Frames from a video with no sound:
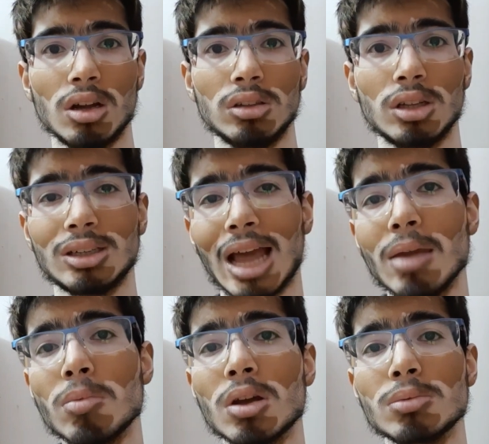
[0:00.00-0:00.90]
the
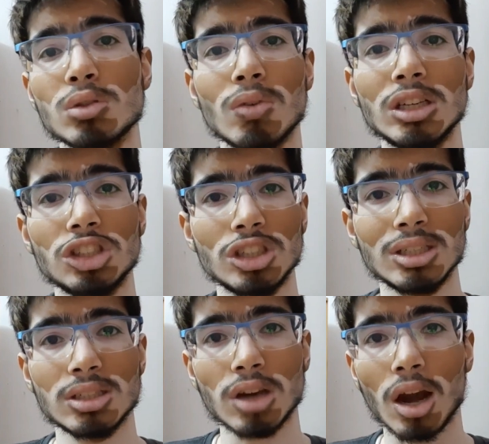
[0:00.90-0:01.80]
time comes when she
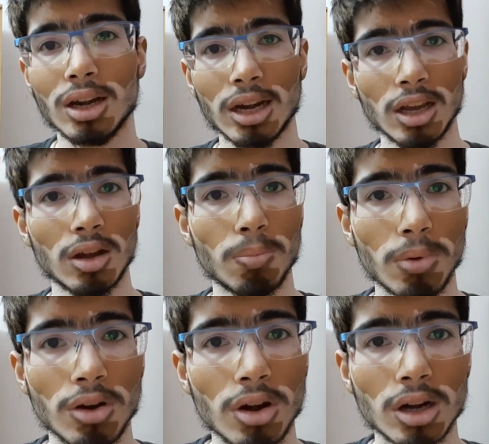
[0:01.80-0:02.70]
start getting her
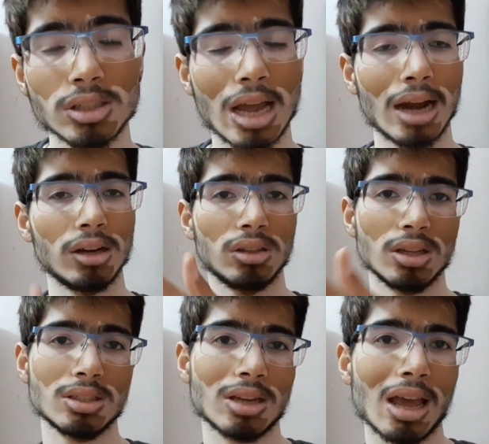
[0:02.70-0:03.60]
periods and
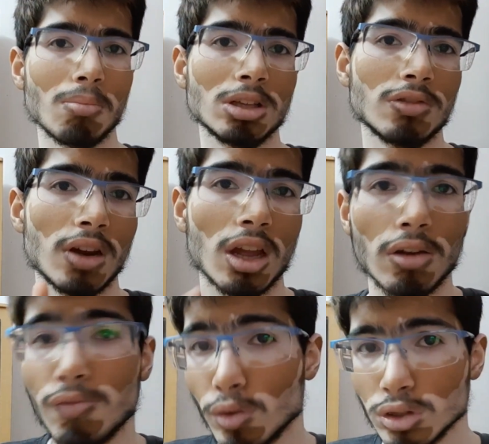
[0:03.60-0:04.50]
this time is very
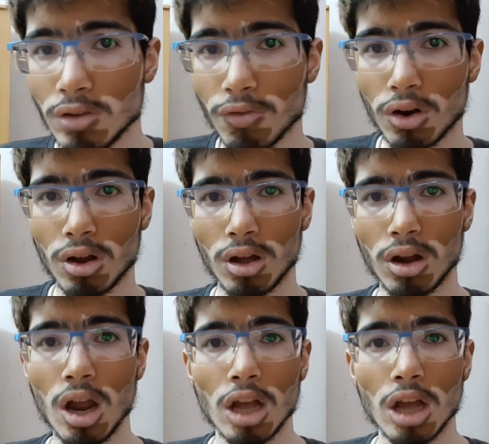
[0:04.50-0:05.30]
confusing for her.